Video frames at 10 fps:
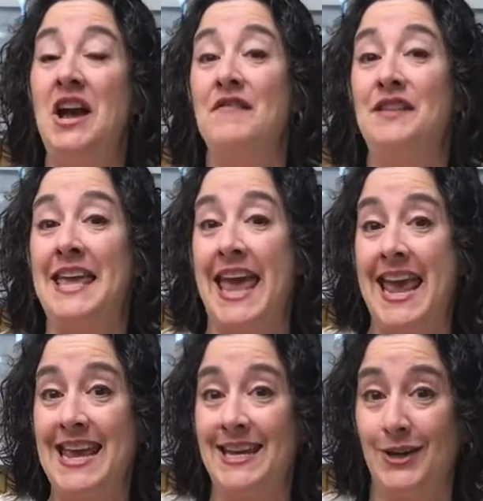of
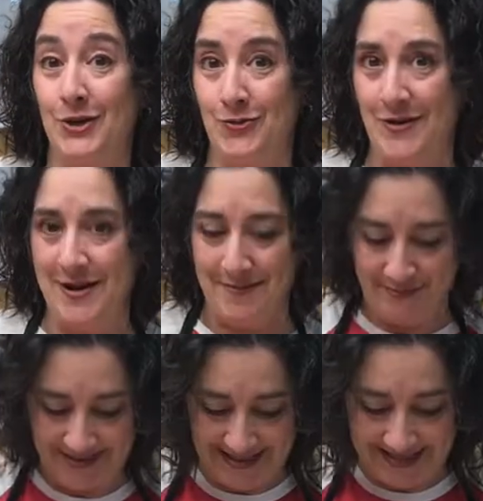cake
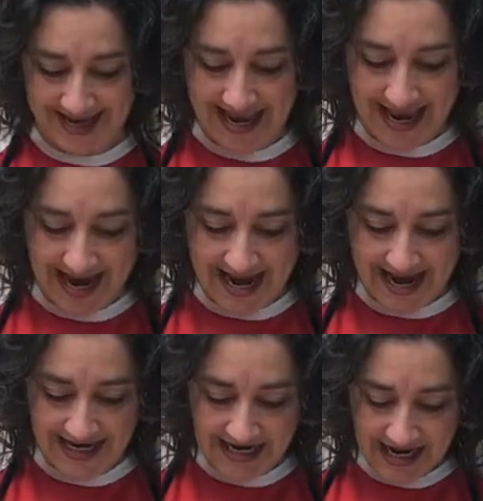crumbs.
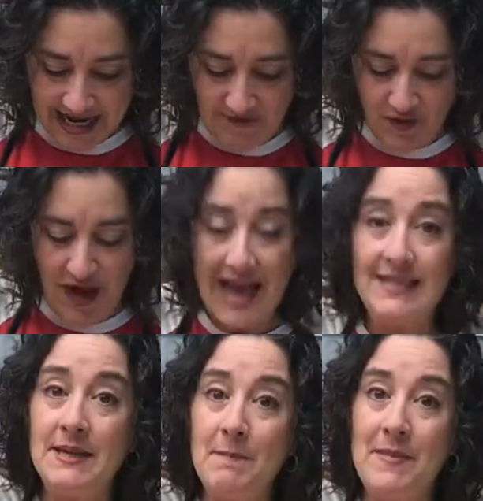And if you had
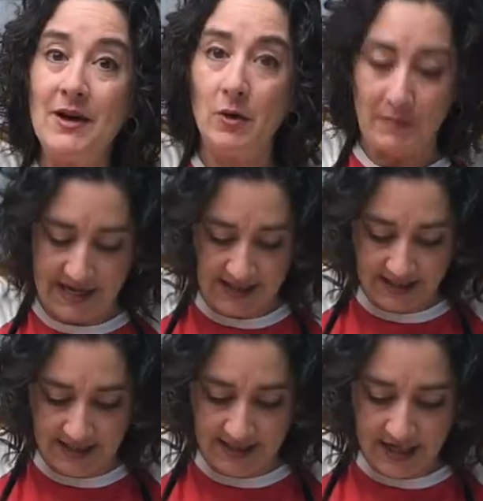some bigger
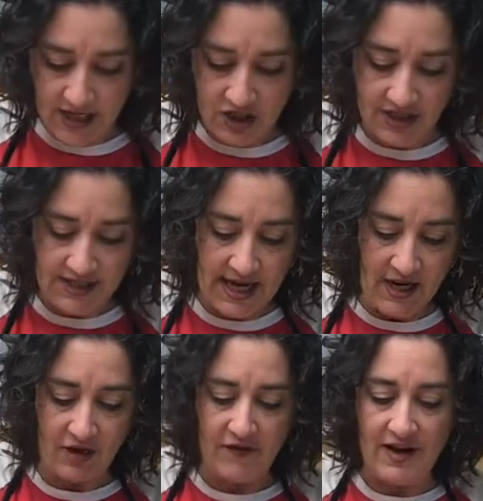pieces, just take
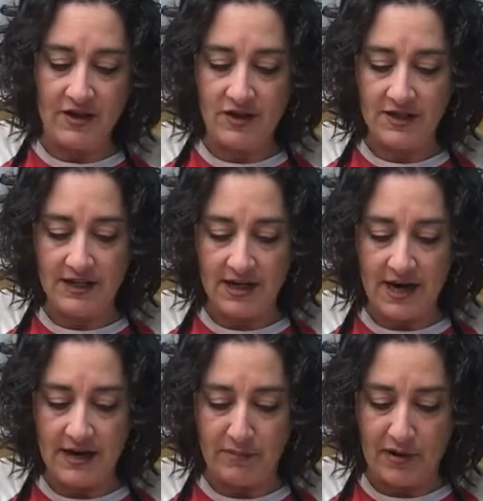your fingers and
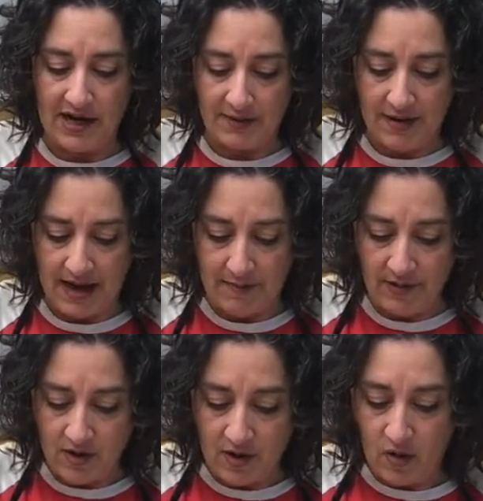kind of break them up,
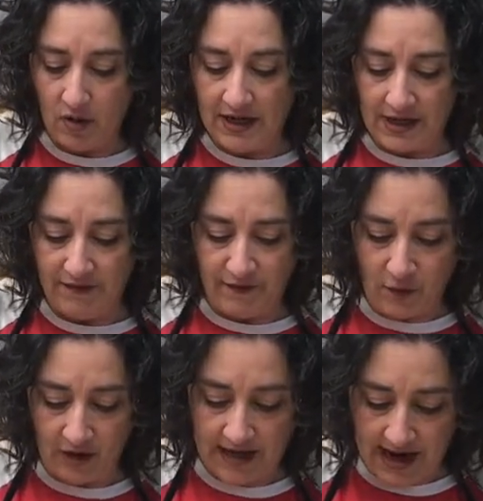or get a
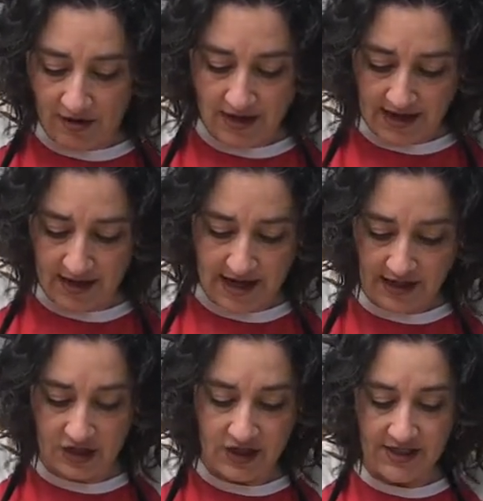fork out and kind
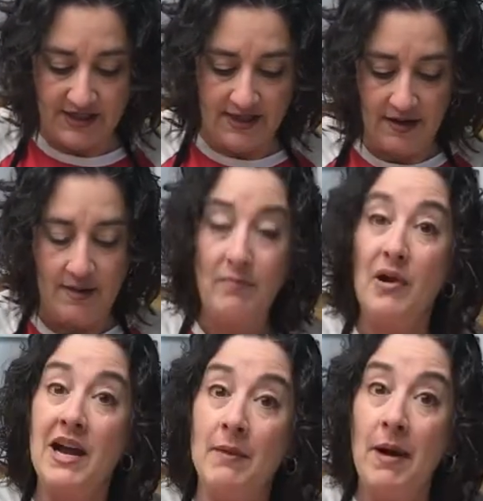of just
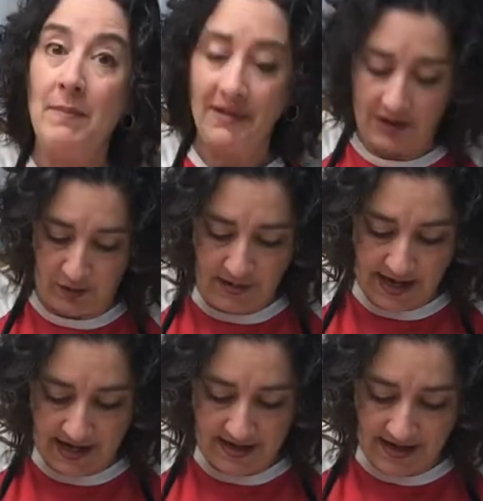break them up a little bit.
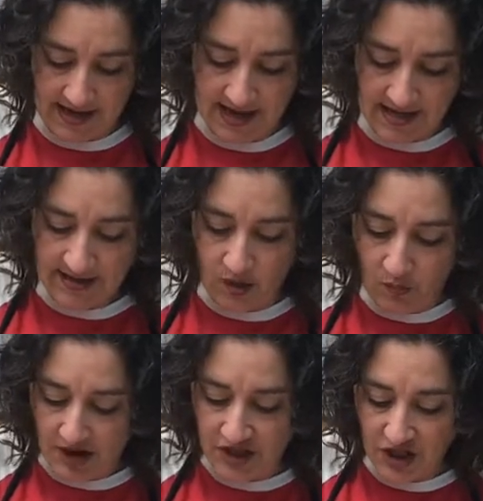So
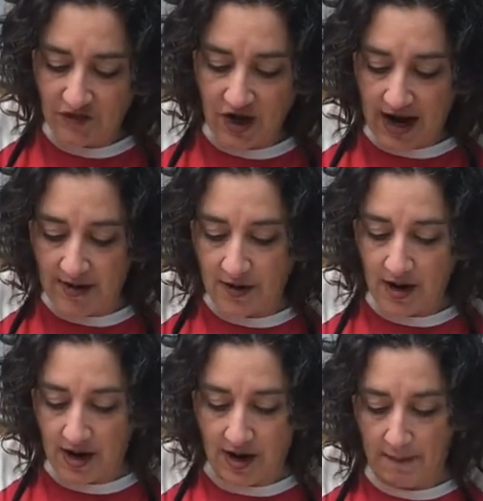once you've got
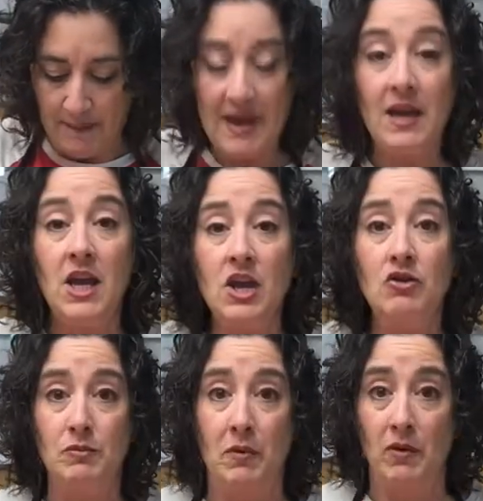a big,
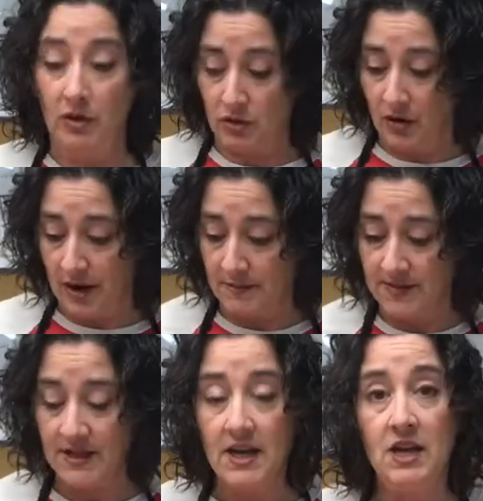huge bowl of
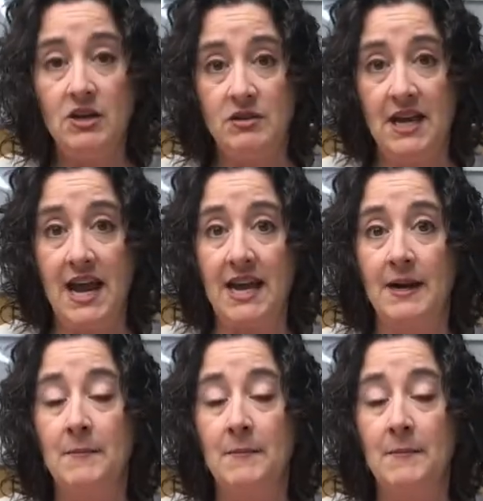crumbs, you take